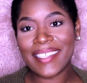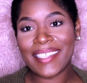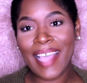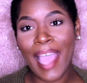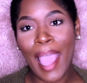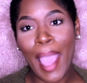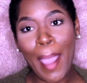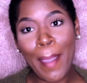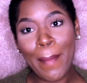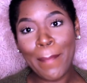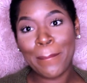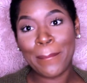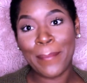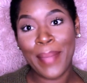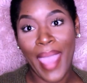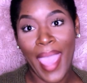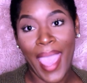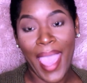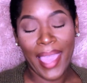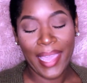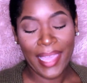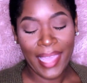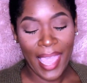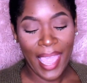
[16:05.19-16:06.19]
Hey guys,
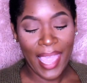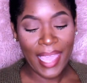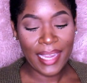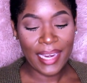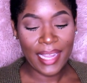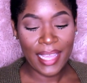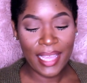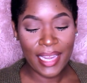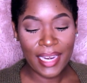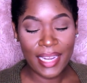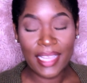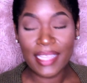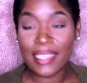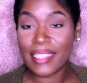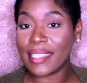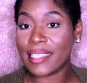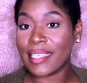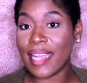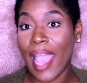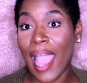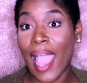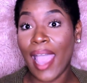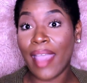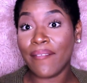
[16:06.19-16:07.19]
I'm back and
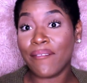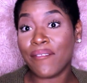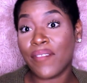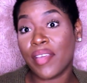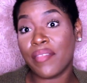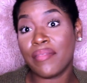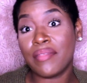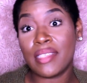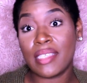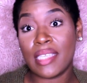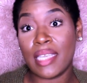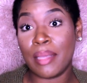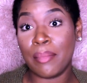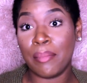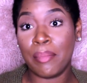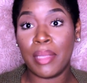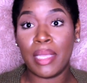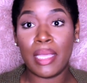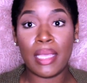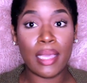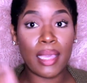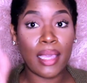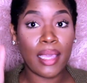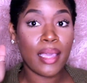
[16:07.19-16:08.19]
it is
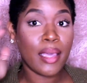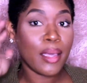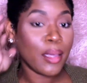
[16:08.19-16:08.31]
9:15